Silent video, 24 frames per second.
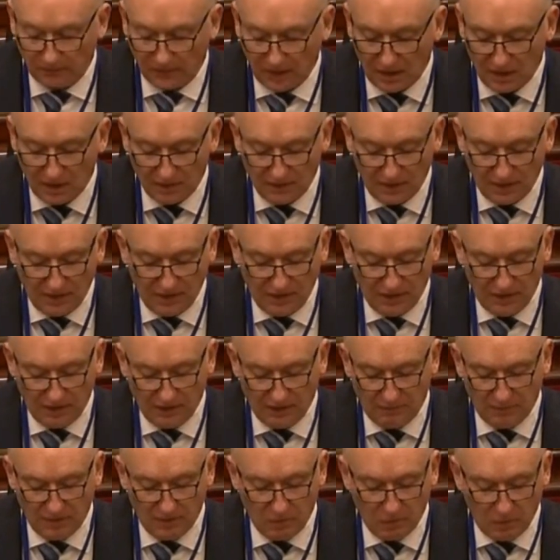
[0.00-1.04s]
They can either
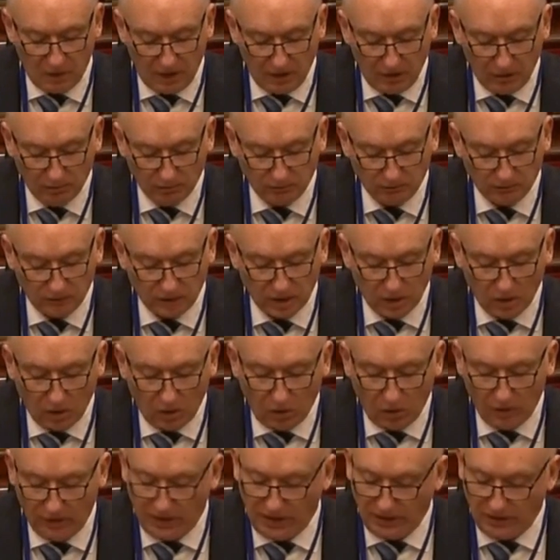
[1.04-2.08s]
be well or
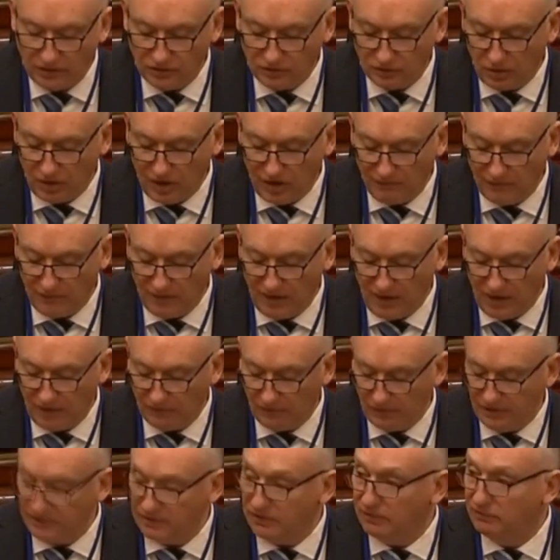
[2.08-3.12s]
they can drive without
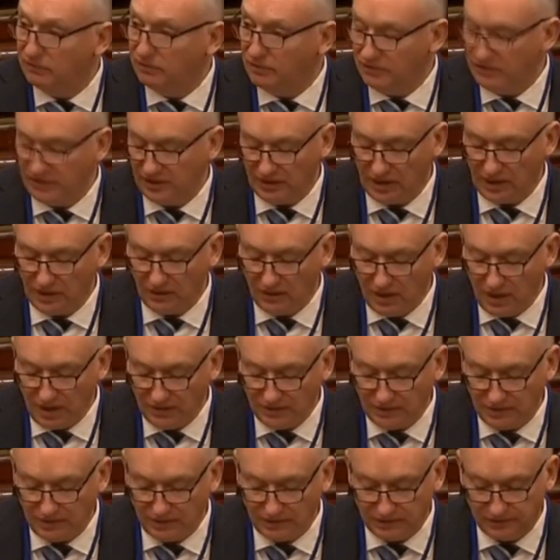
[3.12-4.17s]
risk of losing their
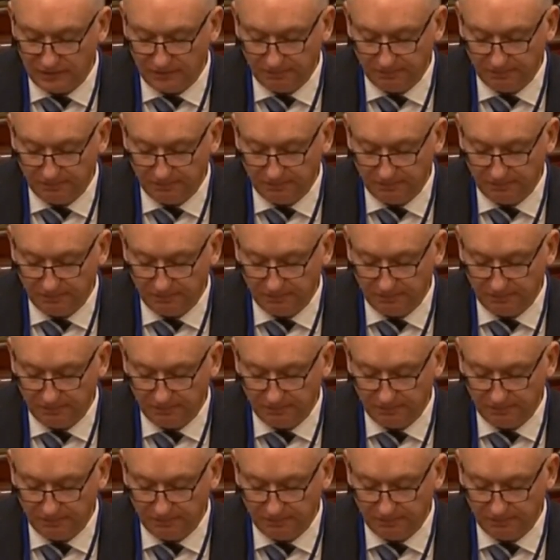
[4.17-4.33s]
licence.